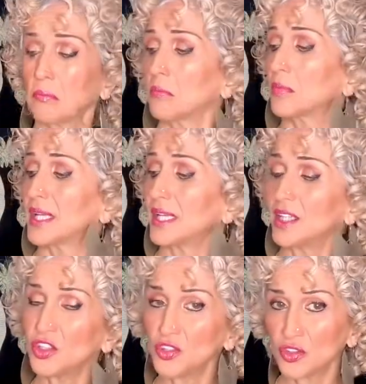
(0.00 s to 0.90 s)

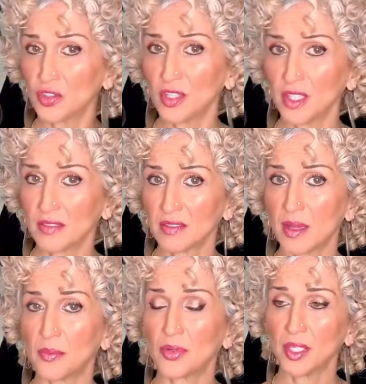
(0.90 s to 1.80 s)
getting used to this.
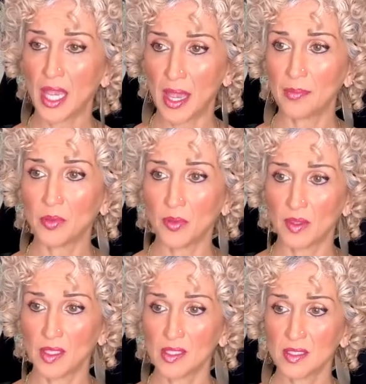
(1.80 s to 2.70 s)
I'm pretty happy with
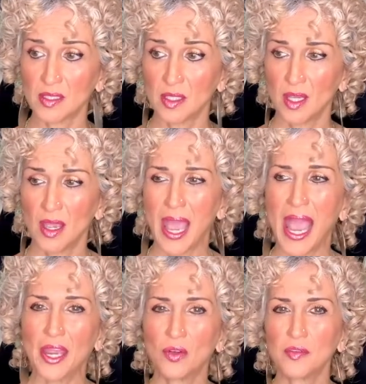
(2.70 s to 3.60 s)
this.
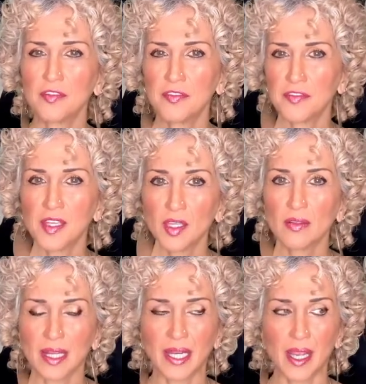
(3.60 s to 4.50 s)
I don't feel
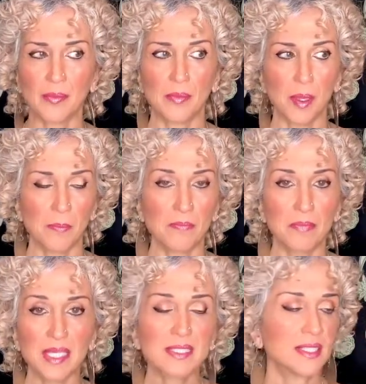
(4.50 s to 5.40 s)
like I'm
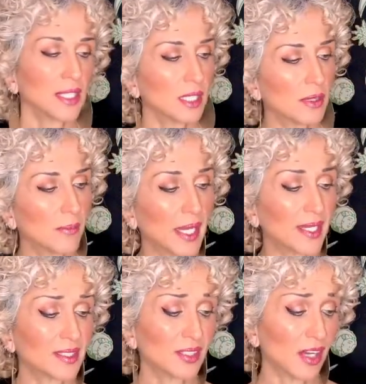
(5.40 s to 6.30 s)
missing my
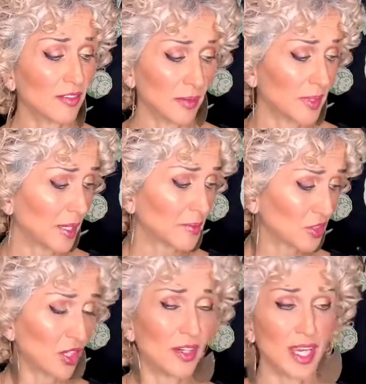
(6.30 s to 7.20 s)
Extava. I mean, I'm
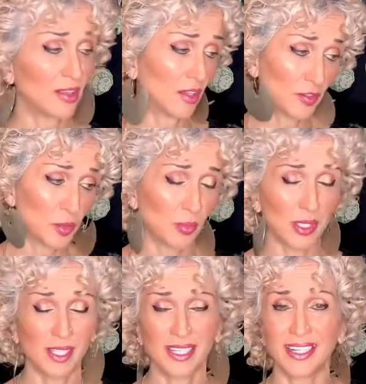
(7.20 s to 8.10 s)
sorry, I love you,
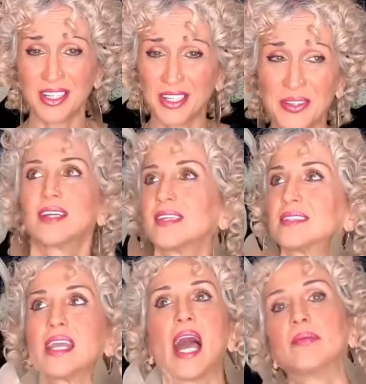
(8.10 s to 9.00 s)
but
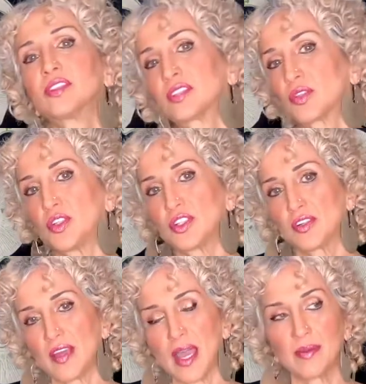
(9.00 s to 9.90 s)
see, I'm just a creature
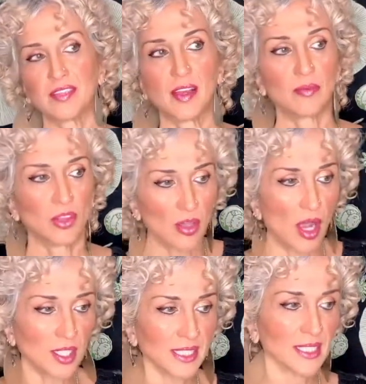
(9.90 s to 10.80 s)
of a habit. If I'm
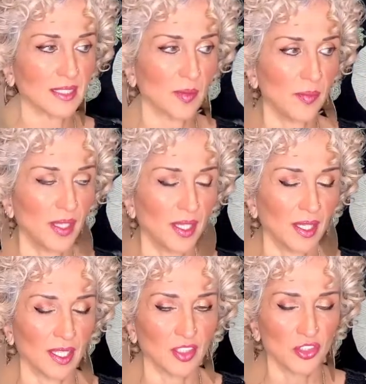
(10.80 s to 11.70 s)
locked in something,
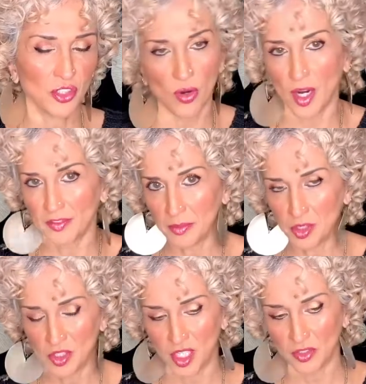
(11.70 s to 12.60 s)
it's so hard for me
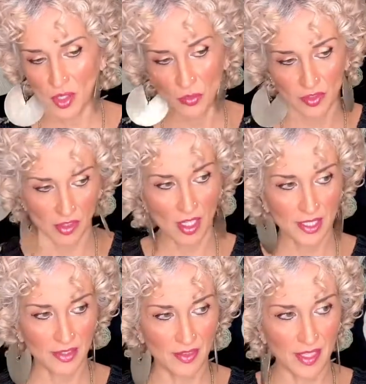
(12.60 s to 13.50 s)
to change. So I was locked
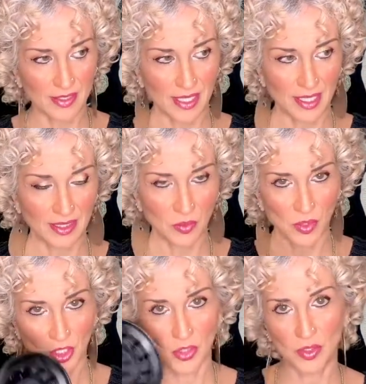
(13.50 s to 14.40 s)
in this and I didn't
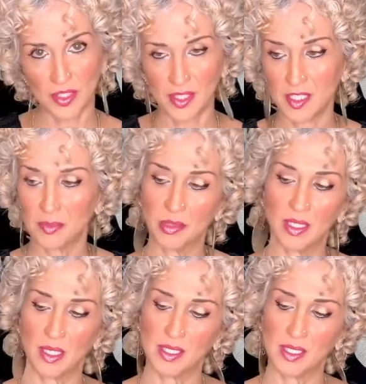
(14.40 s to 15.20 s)
want to go into this because